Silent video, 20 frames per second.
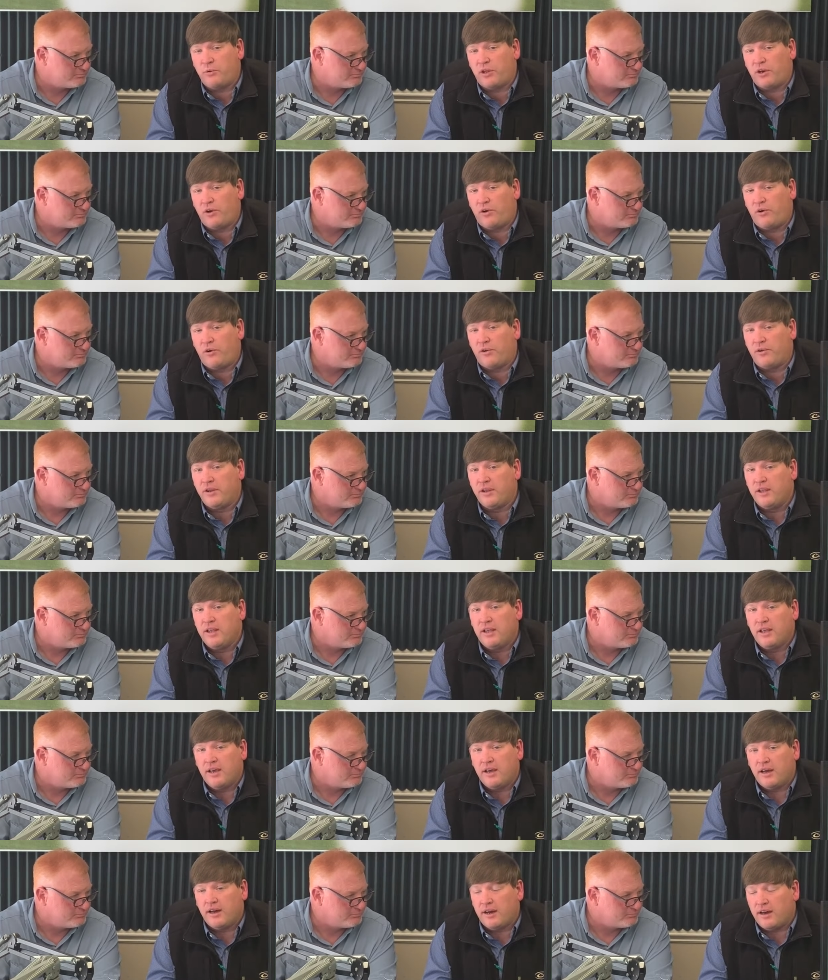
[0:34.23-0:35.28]
Speaker 1: went on.
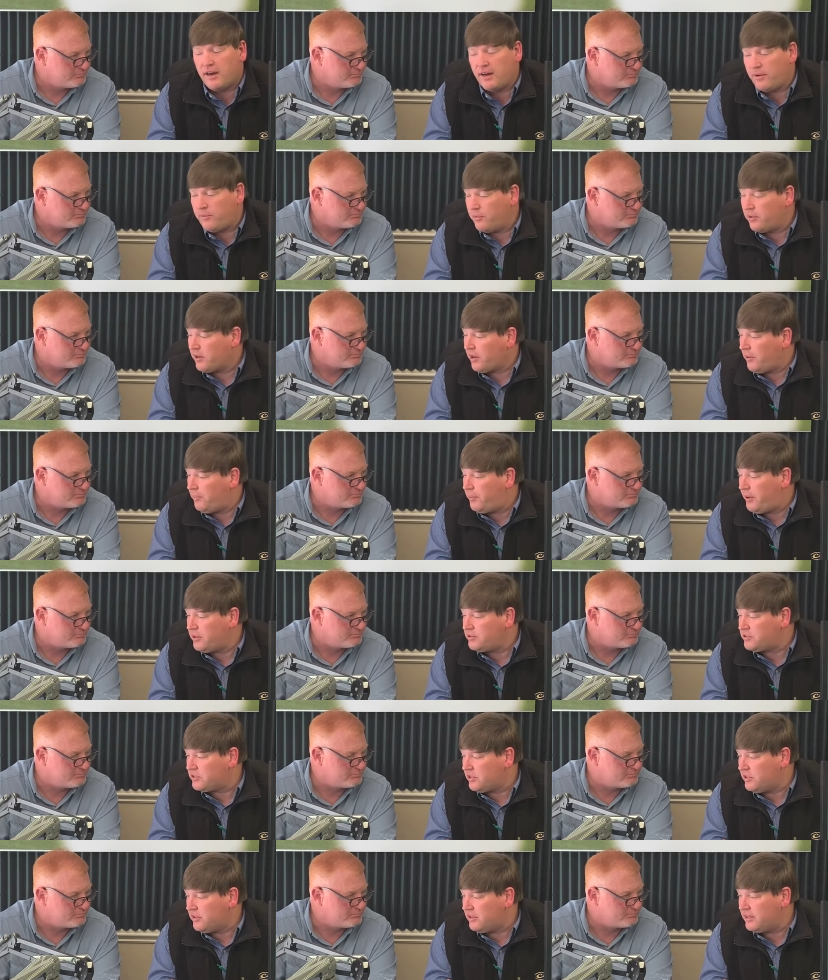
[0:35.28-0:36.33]
Uh, we're going to
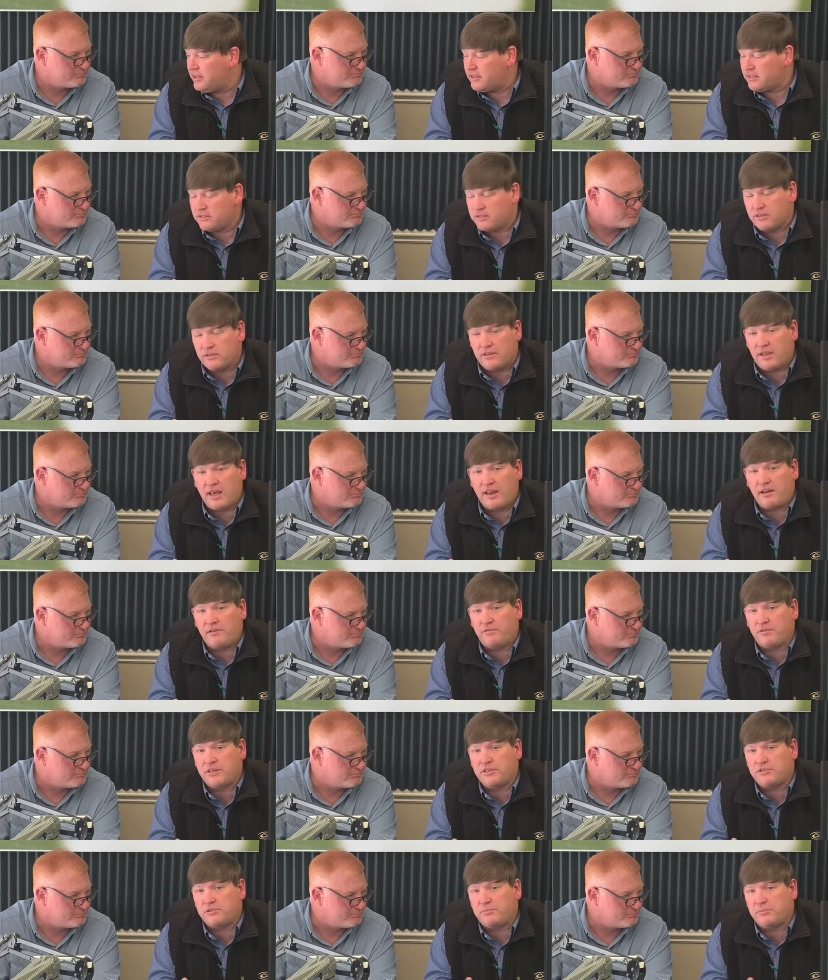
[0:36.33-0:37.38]
post the link to that
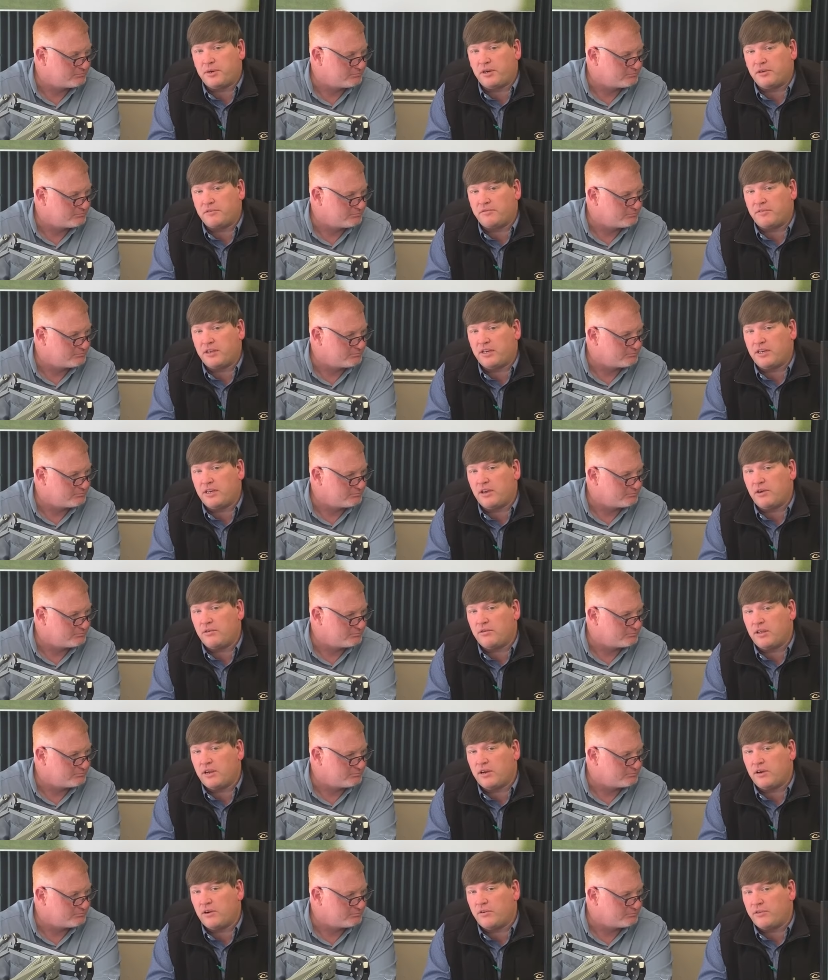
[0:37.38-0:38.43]
adventure buck video
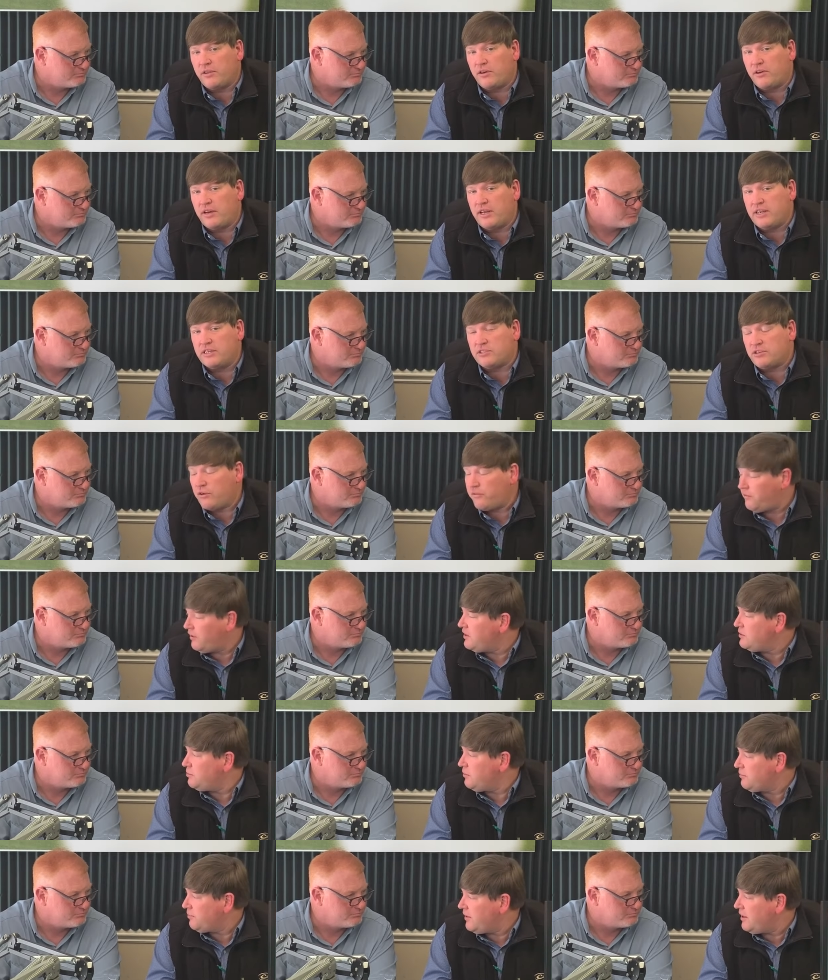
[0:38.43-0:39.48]
there on the Land Show
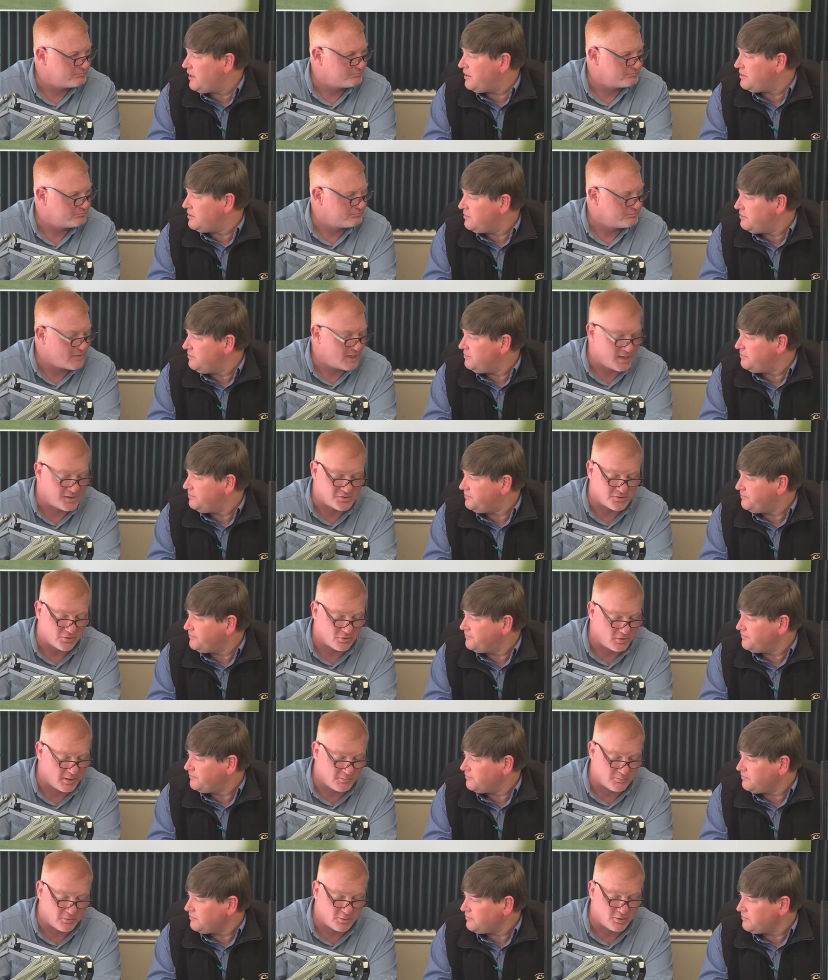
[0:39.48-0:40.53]
Facebook page. Yeah,
Speaker 2: it's a
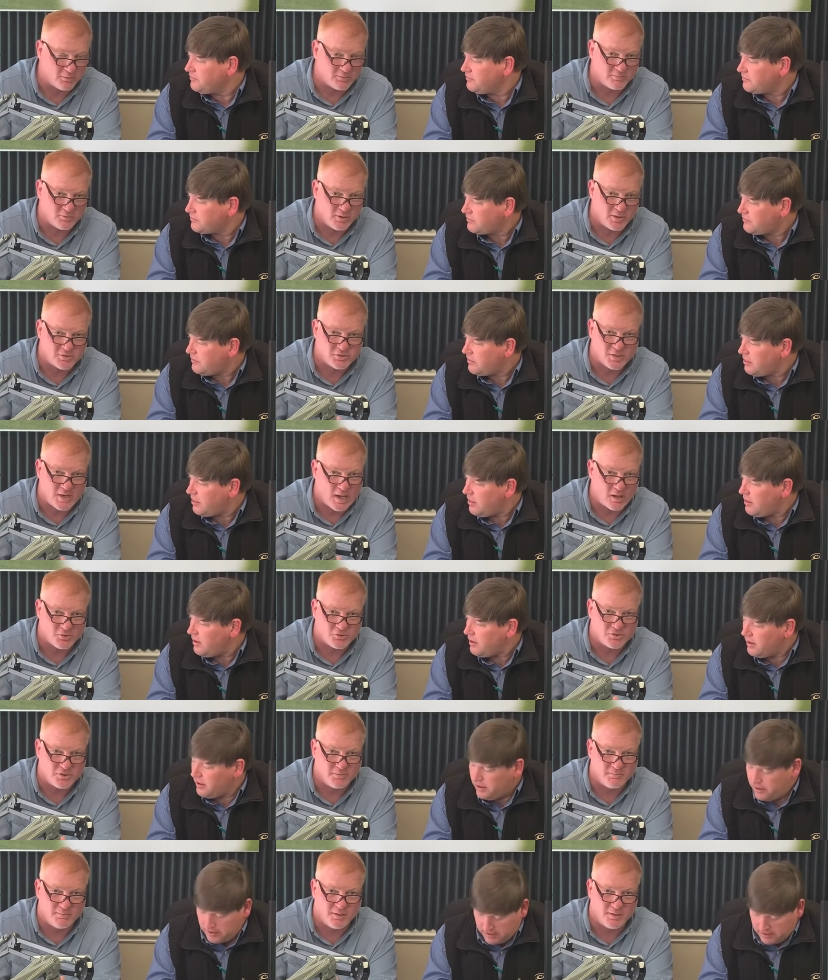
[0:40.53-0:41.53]
great program, great scholarship